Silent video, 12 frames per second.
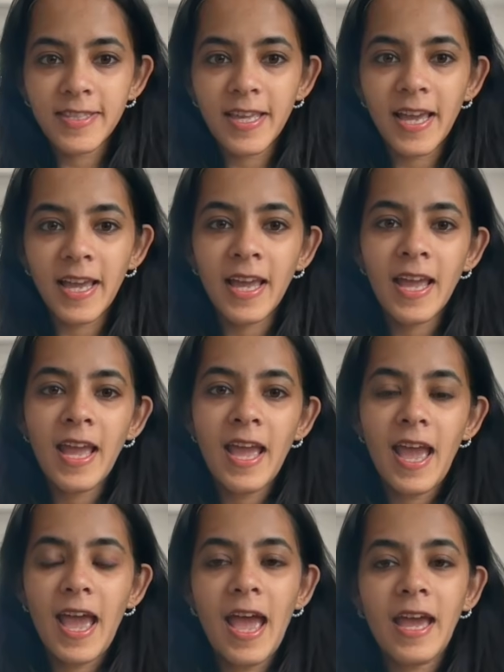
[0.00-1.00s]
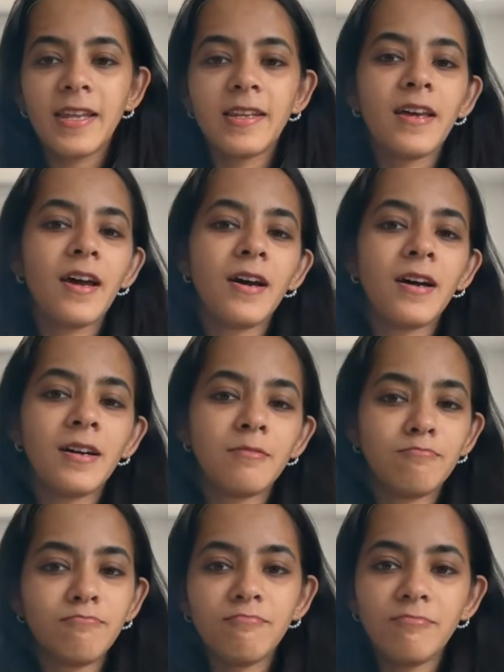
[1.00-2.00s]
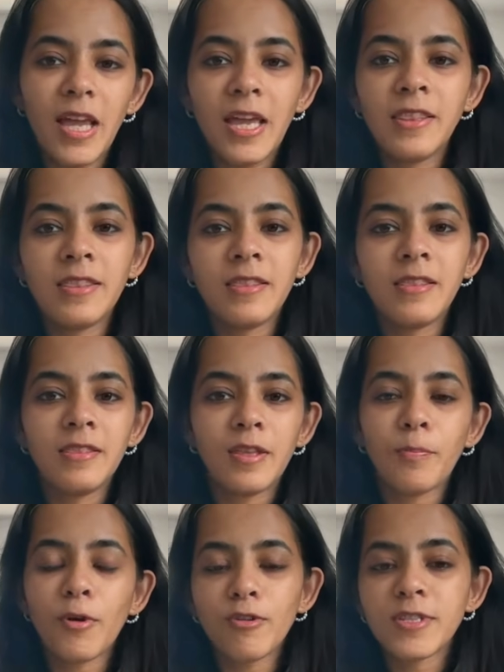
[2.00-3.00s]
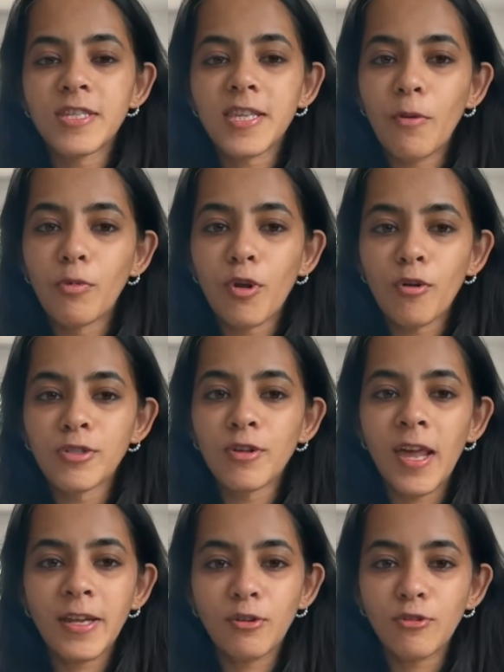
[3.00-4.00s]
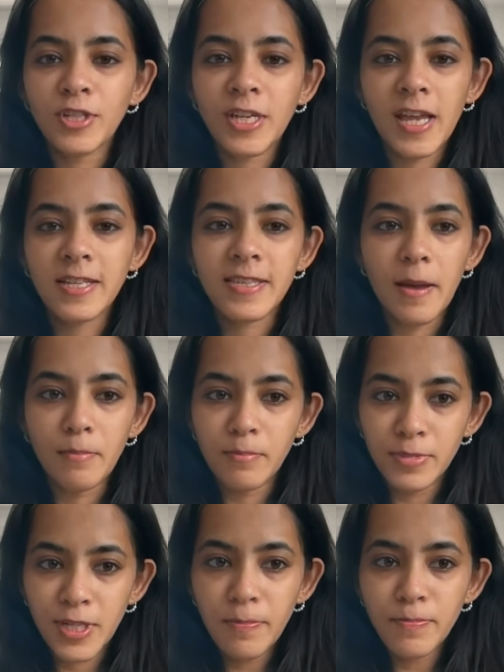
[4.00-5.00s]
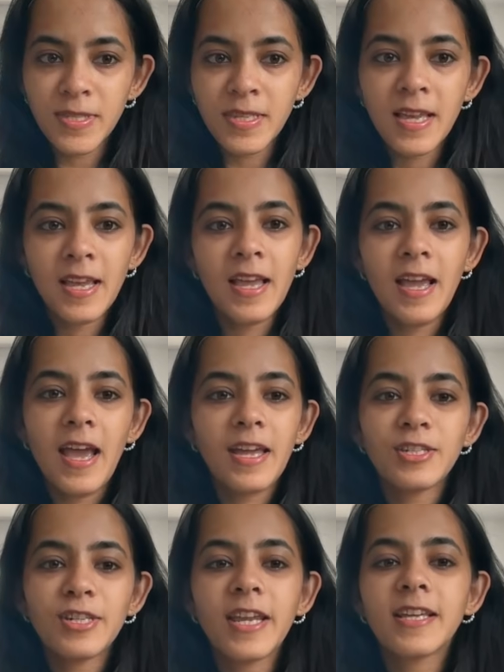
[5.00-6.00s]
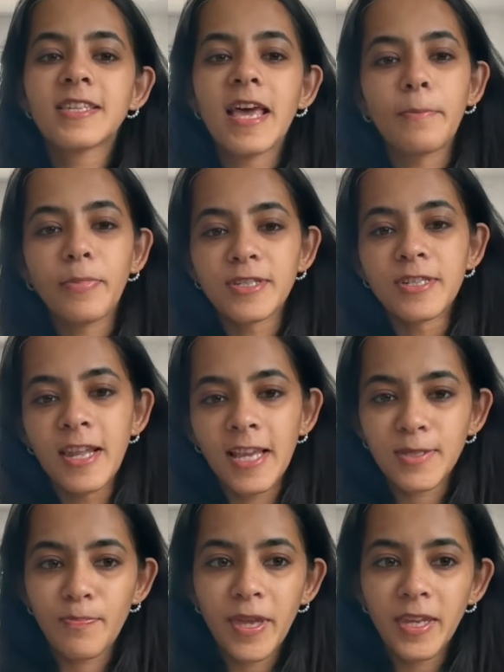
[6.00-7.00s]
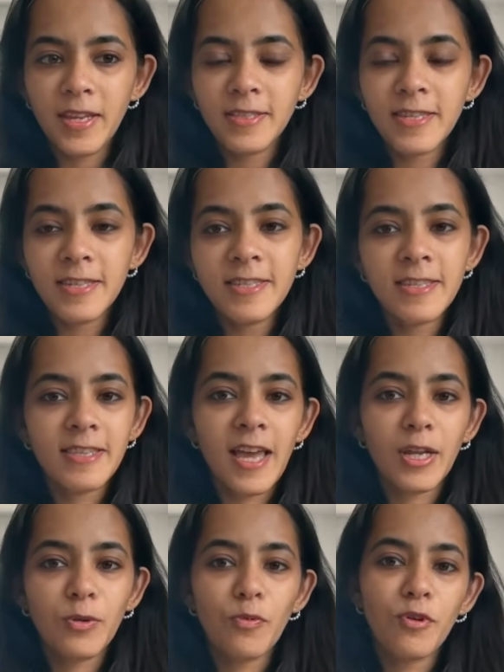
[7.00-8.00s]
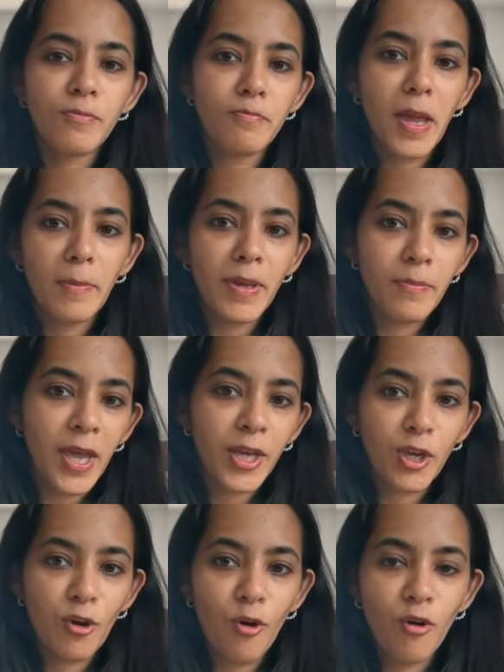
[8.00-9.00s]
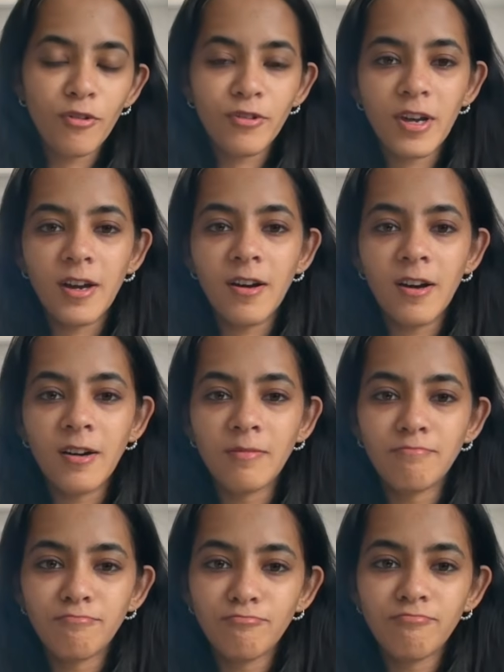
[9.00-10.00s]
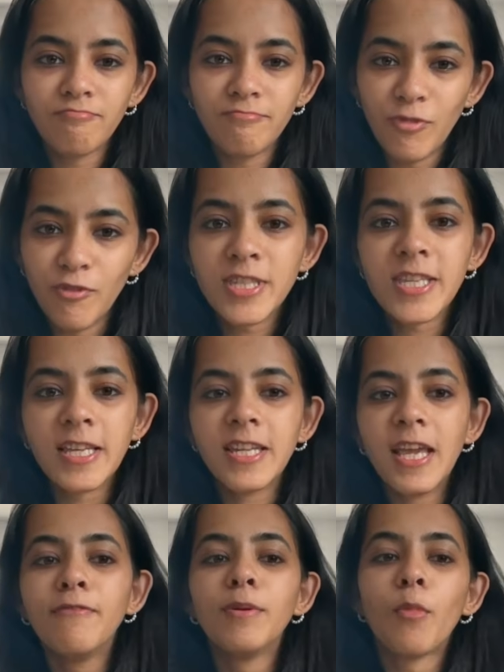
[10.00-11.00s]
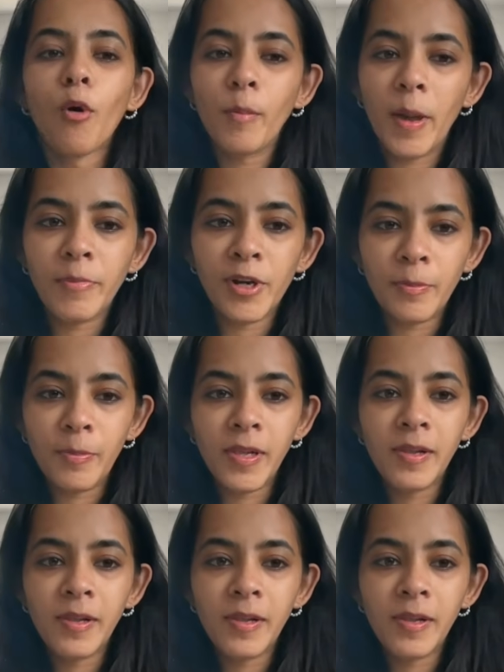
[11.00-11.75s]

there. And in the process, I would also like to share some tips and tricks and personal experiences that would maybe make your visit even more memorable.